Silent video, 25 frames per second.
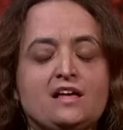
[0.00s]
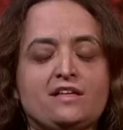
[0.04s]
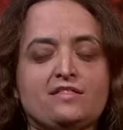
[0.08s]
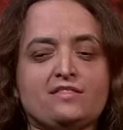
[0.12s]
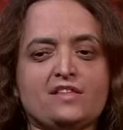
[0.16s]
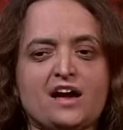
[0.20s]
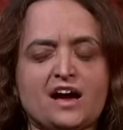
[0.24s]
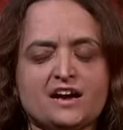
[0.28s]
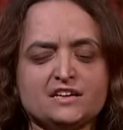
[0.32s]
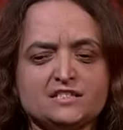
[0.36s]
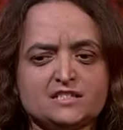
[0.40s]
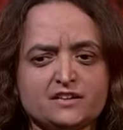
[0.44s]

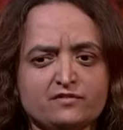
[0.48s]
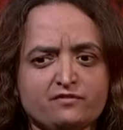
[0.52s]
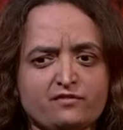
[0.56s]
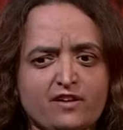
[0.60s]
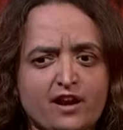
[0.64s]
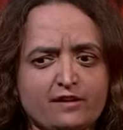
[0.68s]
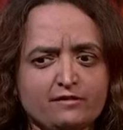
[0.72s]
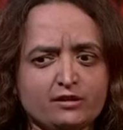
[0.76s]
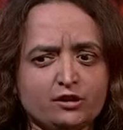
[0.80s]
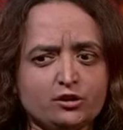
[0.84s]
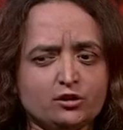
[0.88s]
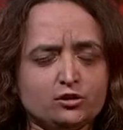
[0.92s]
That is a
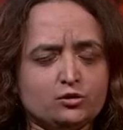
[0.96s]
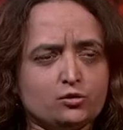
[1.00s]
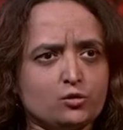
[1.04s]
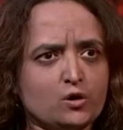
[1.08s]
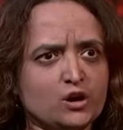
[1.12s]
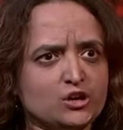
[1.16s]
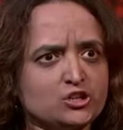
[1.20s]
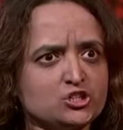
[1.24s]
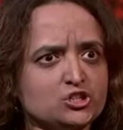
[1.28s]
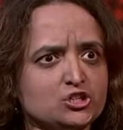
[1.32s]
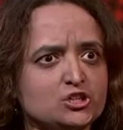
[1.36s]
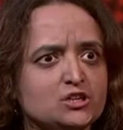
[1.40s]
very good
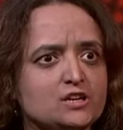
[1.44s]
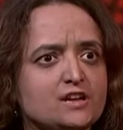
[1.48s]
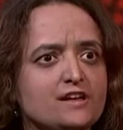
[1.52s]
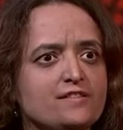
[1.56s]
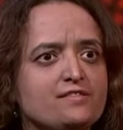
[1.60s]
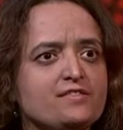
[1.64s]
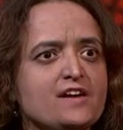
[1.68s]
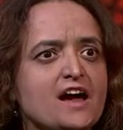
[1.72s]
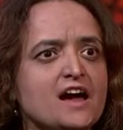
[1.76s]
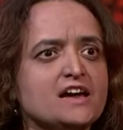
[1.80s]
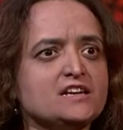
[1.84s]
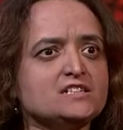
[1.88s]
question,
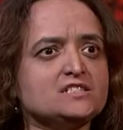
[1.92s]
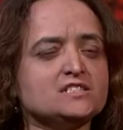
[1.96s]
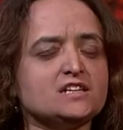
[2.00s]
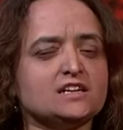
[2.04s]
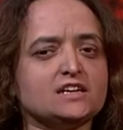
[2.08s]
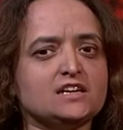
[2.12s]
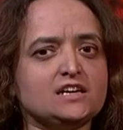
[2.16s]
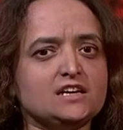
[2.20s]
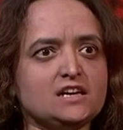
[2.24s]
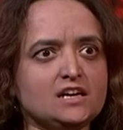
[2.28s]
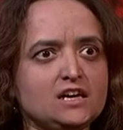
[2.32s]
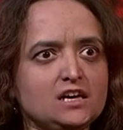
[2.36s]
and that is the
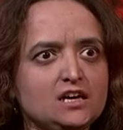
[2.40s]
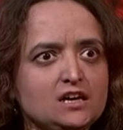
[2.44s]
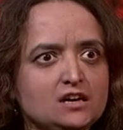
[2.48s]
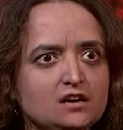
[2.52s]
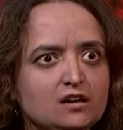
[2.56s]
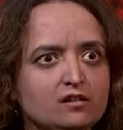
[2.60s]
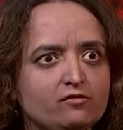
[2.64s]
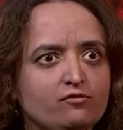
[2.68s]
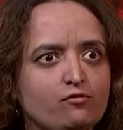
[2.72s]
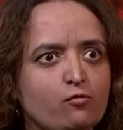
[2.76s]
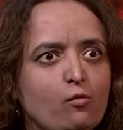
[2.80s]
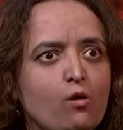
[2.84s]
key
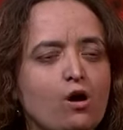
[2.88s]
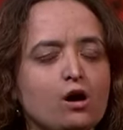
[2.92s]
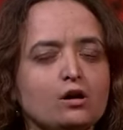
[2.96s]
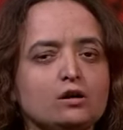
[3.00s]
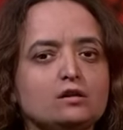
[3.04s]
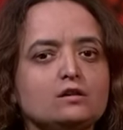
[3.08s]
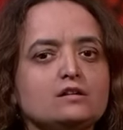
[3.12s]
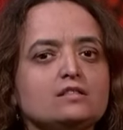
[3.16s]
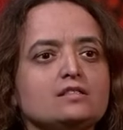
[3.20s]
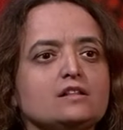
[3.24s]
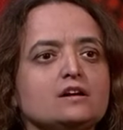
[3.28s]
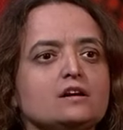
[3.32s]
of
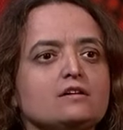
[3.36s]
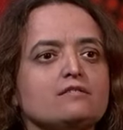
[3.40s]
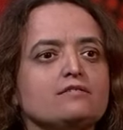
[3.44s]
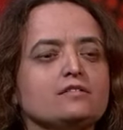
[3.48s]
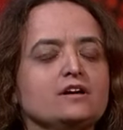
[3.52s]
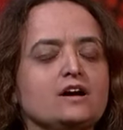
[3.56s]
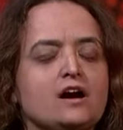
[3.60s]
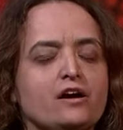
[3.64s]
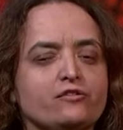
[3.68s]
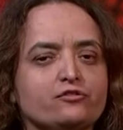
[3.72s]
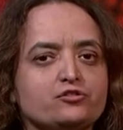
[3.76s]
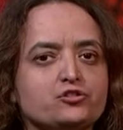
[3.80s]
what the
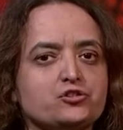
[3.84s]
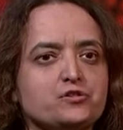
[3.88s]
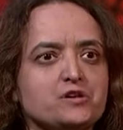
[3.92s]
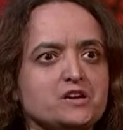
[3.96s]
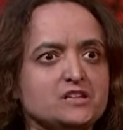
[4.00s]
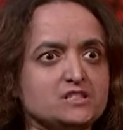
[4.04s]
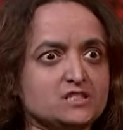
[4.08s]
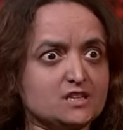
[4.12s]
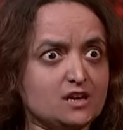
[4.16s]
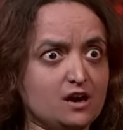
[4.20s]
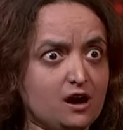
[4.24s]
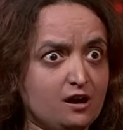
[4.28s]
country
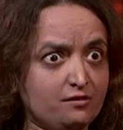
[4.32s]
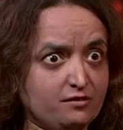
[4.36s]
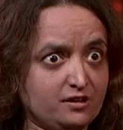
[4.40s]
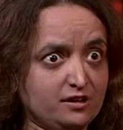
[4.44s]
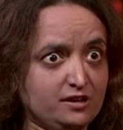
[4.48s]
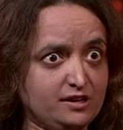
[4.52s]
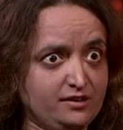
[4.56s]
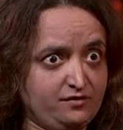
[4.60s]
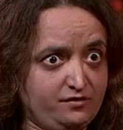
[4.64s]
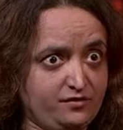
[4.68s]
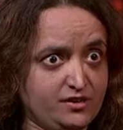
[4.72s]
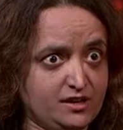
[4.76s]
is
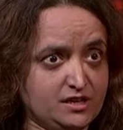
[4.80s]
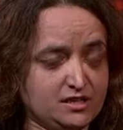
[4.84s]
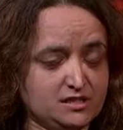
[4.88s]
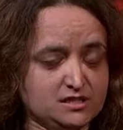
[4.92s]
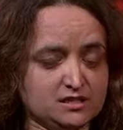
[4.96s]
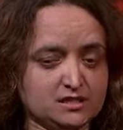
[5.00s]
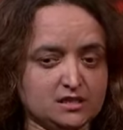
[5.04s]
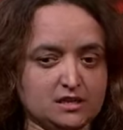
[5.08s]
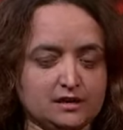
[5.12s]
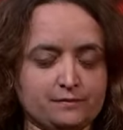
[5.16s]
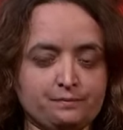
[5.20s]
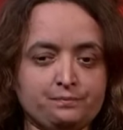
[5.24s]
currently
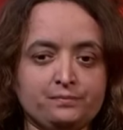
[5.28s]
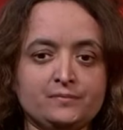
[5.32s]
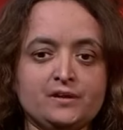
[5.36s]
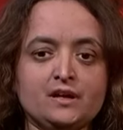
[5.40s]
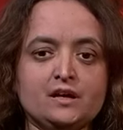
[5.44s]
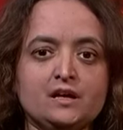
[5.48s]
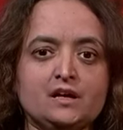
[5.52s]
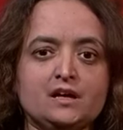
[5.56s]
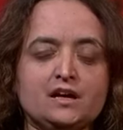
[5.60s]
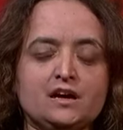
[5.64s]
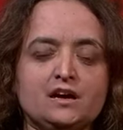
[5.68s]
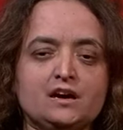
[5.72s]
facing.
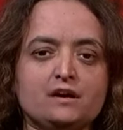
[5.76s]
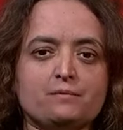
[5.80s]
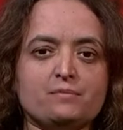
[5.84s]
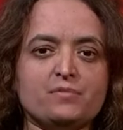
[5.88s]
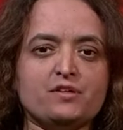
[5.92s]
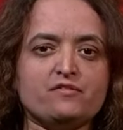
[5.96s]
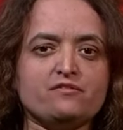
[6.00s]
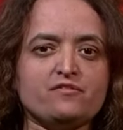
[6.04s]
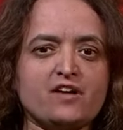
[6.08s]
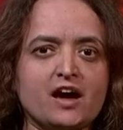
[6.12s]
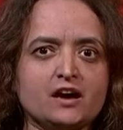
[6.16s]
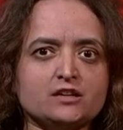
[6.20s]

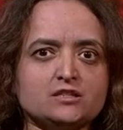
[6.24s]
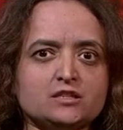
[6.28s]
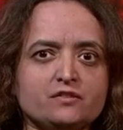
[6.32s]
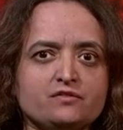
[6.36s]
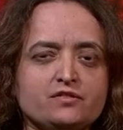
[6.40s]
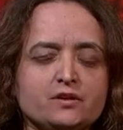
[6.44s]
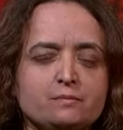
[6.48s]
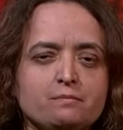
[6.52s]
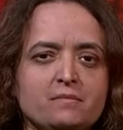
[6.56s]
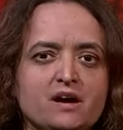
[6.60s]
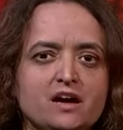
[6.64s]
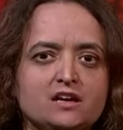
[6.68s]
The fact of
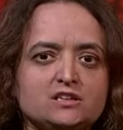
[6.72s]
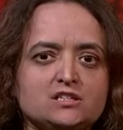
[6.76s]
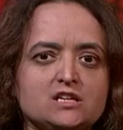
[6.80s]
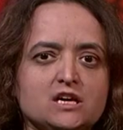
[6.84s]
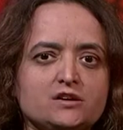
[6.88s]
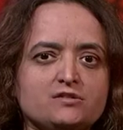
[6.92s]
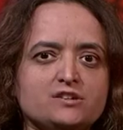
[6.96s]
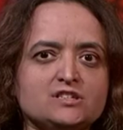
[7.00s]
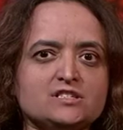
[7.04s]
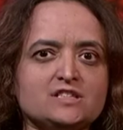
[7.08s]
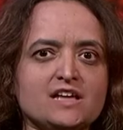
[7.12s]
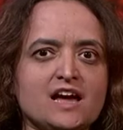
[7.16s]
the
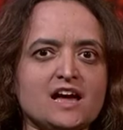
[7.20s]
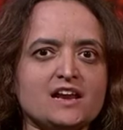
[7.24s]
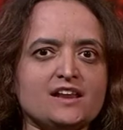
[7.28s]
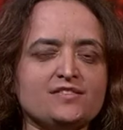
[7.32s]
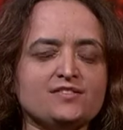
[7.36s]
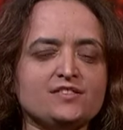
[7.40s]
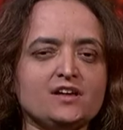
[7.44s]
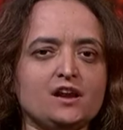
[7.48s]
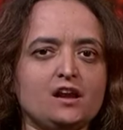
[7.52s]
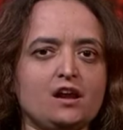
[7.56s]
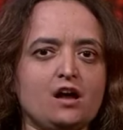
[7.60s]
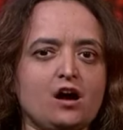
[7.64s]
matter is that in
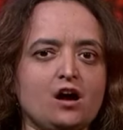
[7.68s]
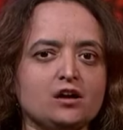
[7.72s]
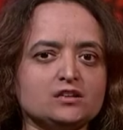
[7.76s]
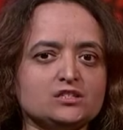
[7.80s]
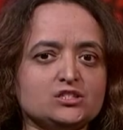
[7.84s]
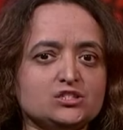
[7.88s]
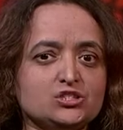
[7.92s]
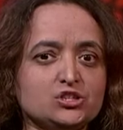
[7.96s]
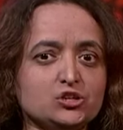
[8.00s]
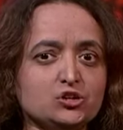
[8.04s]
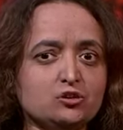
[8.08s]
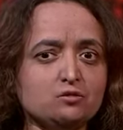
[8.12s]
the
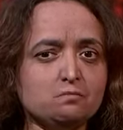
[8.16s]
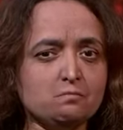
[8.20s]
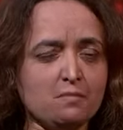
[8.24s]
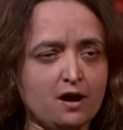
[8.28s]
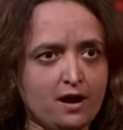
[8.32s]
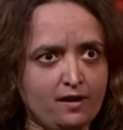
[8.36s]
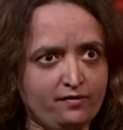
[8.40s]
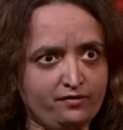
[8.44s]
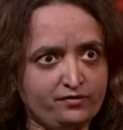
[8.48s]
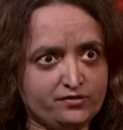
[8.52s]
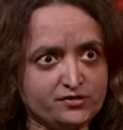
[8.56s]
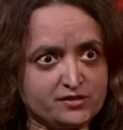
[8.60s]
last 2
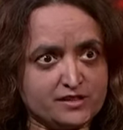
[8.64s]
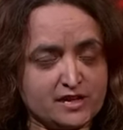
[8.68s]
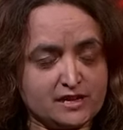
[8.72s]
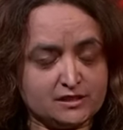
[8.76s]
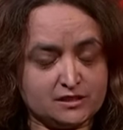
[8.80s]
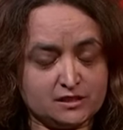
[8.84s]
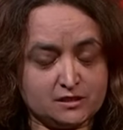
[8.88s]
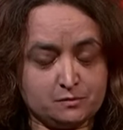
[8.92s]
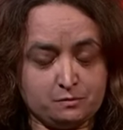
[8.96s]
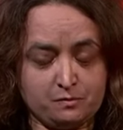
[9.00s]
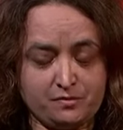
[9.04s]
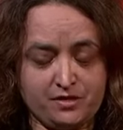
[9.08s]
months,
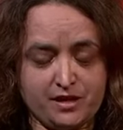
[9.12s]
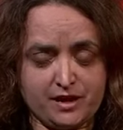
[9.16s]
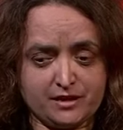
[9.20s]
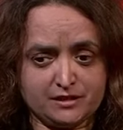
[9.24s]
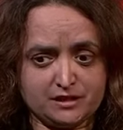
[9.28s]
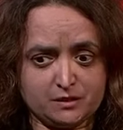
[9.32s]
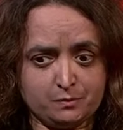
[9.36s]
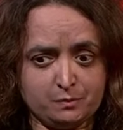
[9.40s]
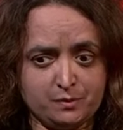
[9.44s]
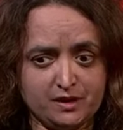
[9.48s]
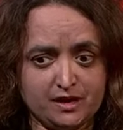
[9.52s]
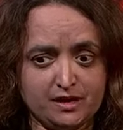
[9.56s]

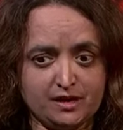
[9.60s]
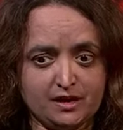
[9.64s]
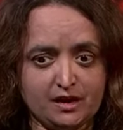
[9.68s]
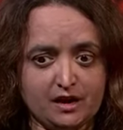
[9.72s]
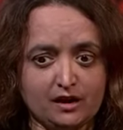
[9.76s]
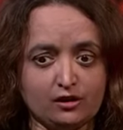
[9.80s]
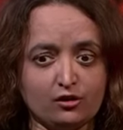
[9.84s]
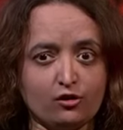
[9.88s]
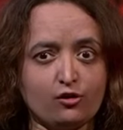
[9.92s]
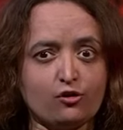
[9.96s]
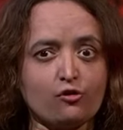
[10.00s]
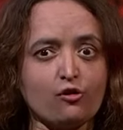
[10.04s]
there's been
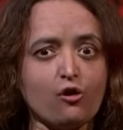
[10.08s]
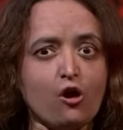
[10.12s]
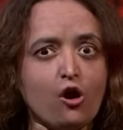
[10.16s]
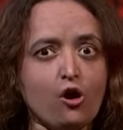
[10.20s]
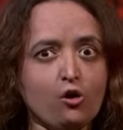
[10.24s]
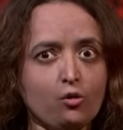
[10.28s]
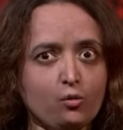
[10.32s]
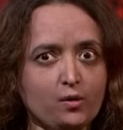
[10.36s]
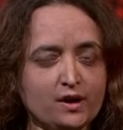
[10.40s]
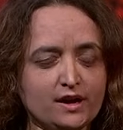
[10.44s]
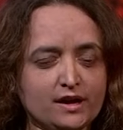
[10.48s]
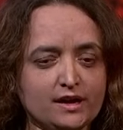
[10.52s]
a
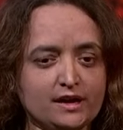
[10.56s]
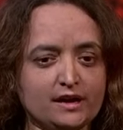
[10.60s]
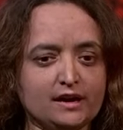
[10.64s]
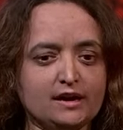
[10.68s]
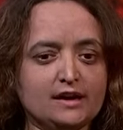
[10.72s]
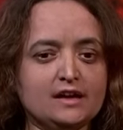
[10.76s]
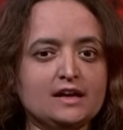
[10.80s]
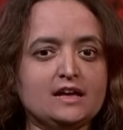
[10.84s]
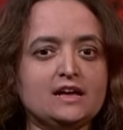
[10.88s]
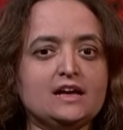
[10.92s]
growing